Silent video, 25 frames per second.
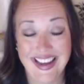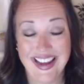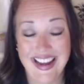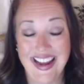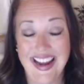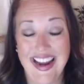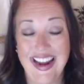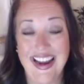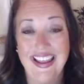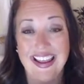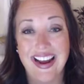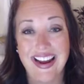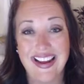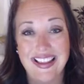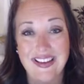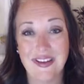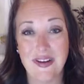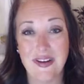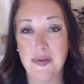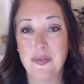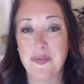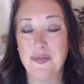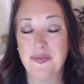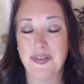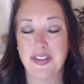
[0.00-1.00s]
And I
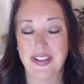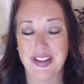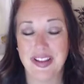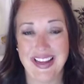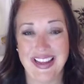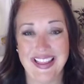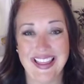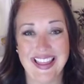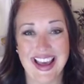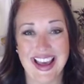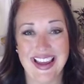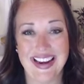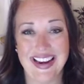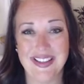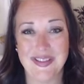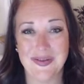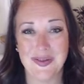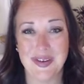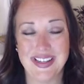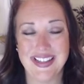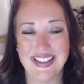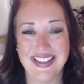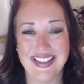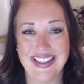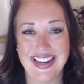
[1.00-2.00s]
hopefully that is
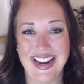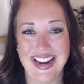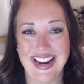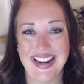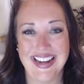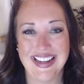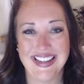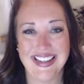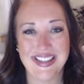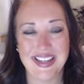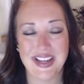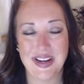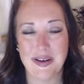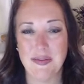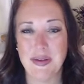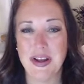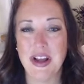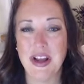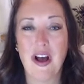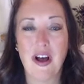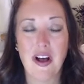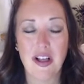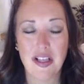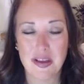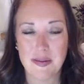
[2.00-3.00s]
what today is going to be
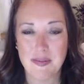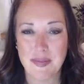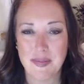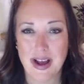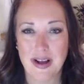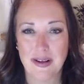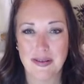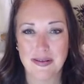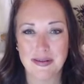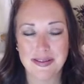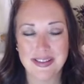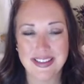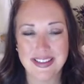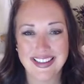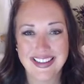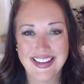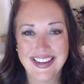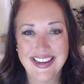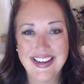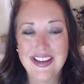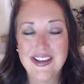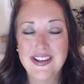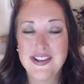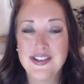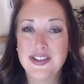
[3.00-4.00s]
all about.
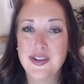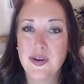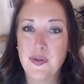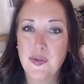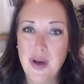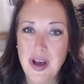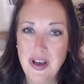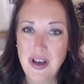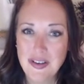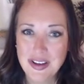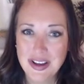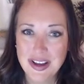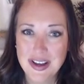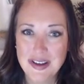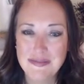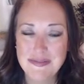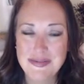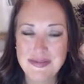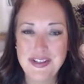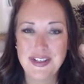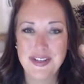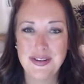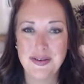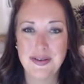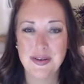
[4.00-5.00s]
So, welcome
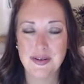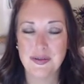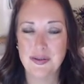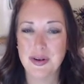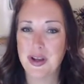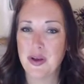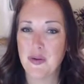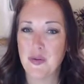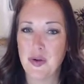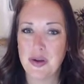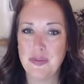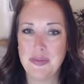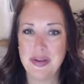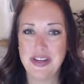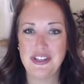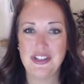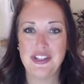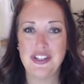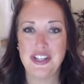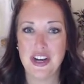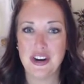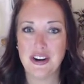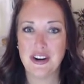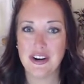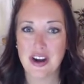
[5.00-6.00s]
to the Real Women
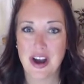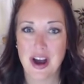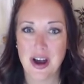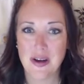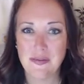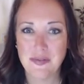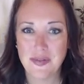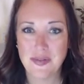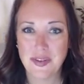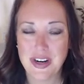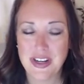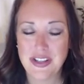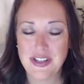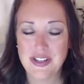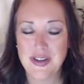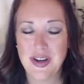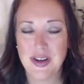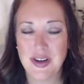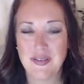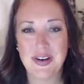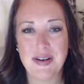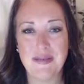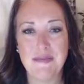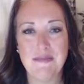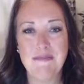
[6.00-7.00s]
Share Conference. You
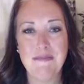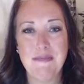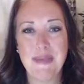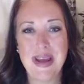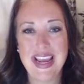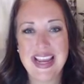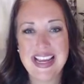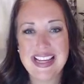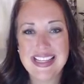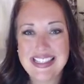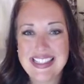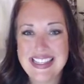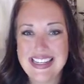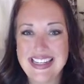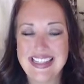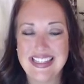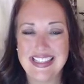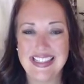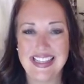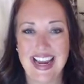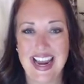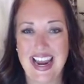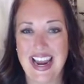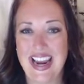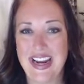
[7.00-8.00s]
have an amazing
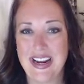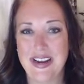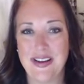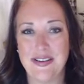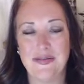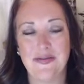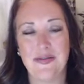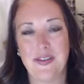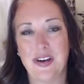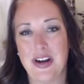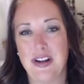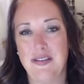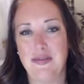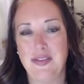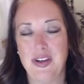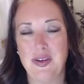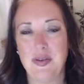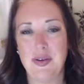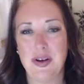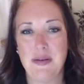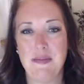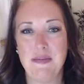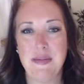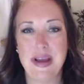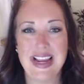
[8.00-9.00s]
day in front of you,
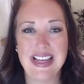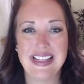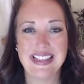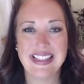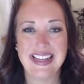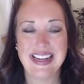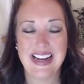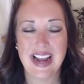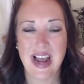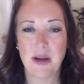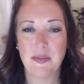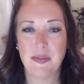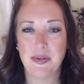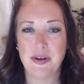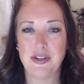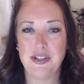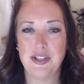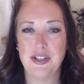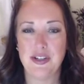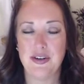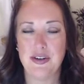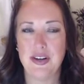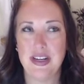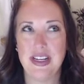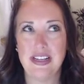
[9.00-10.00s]
an amazing
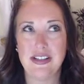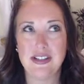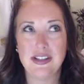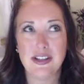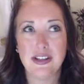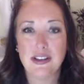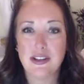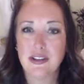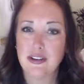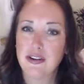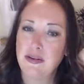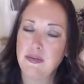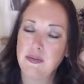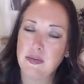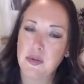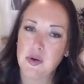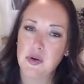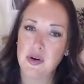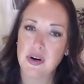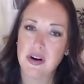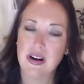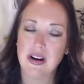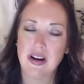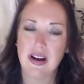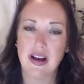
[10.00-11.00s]
opportunity to learn
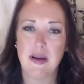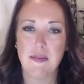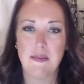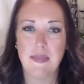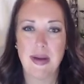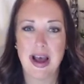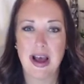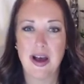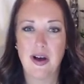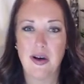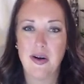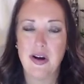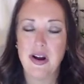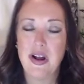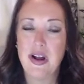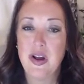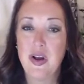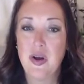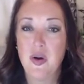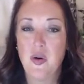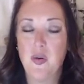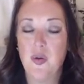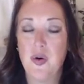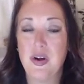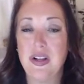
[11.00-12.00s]
more about
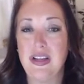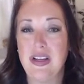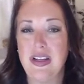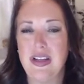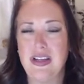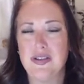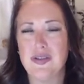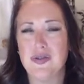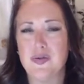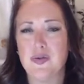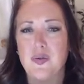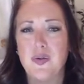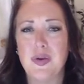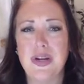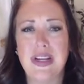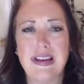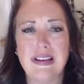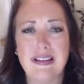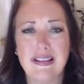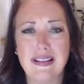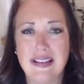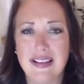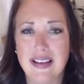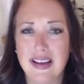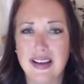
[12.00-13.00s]
what is real